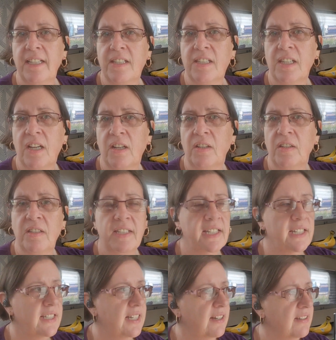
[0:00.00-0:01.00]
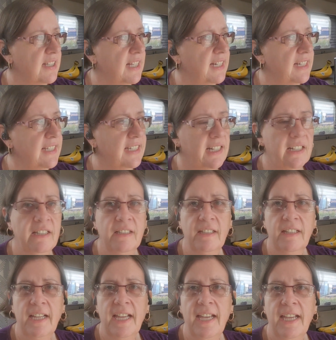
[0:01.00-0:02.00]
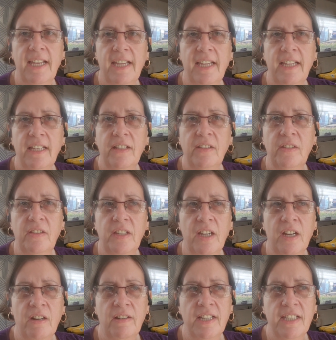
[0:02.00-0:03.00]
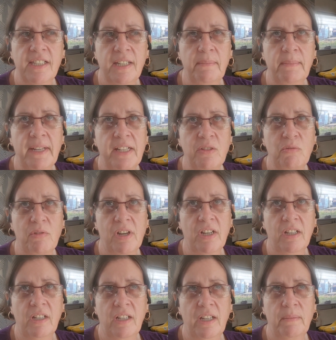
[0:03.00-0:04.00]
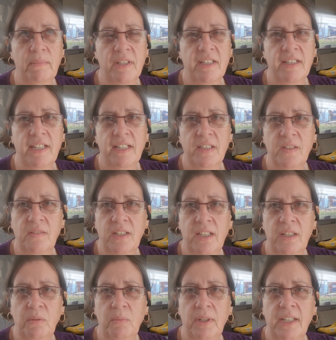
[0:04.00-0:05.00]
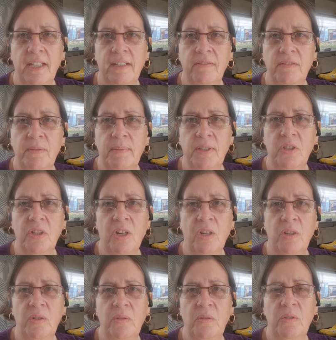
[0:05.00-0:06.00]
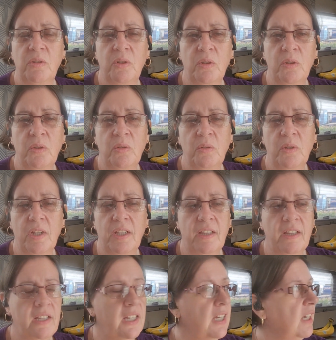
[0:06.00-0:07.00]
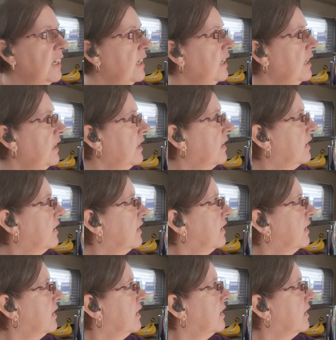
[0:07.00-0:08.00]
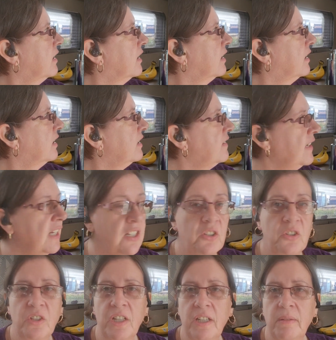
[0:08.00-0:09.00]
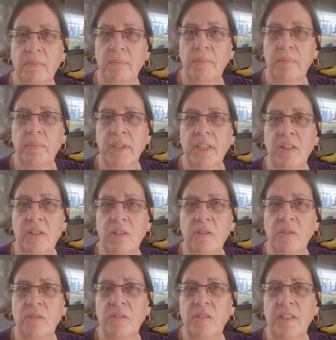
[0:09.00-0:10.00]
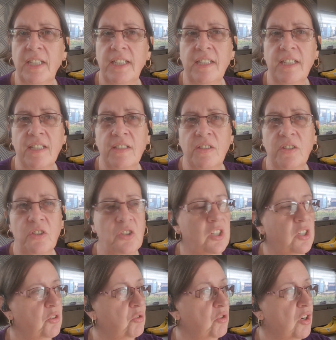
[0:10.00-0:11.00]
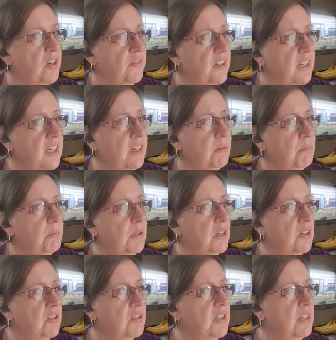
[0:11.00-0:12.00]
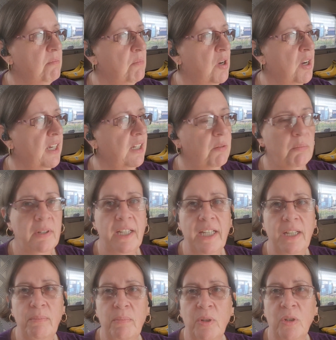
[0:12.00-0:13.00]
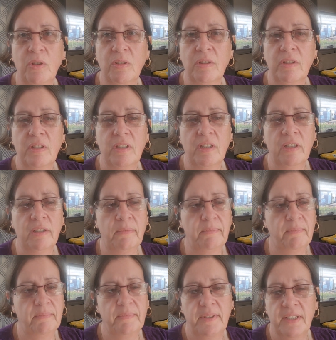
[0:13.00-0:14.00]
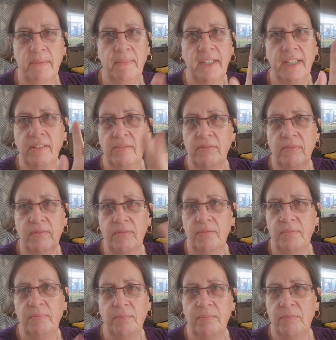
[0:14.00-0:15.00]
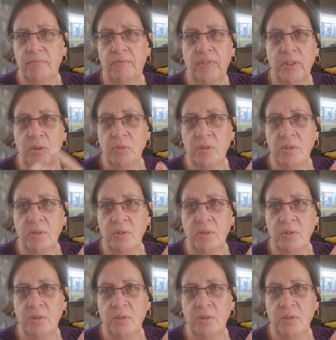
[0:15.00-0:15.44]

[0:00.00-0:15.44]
So 6 hours later, and the RAC man has rung, and by the sounds of it, we're going to have to be towed to the dealership because he doesn't suggest driving it because it might completely block the something filter.